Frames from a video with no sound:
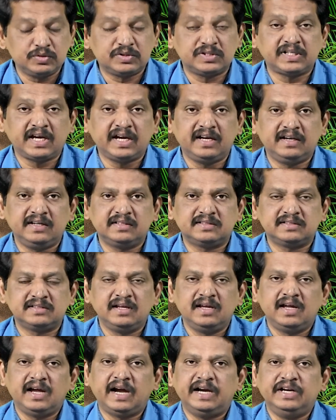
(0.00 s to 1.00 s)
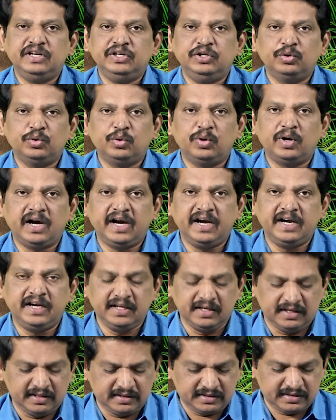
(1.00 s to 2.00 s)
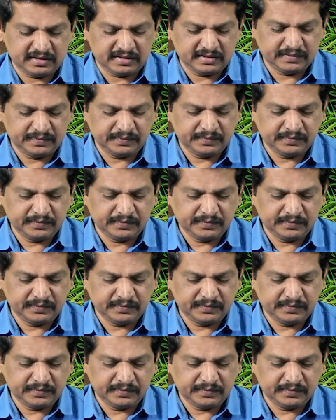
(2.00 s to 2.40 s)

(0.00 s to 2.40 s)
scientists and new ideas.